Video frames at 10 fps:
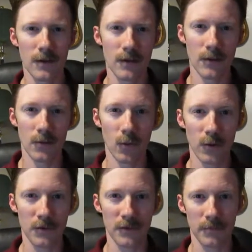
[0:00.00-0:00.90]
The
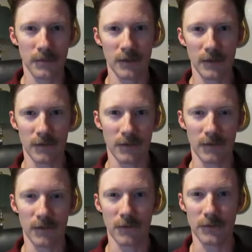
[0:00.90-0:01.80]
more something is
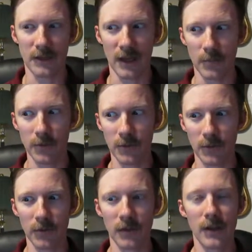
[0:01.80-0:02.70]
considered
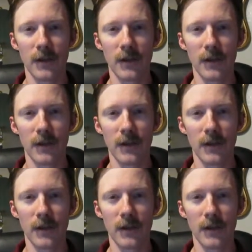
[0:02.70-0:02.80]
taboo,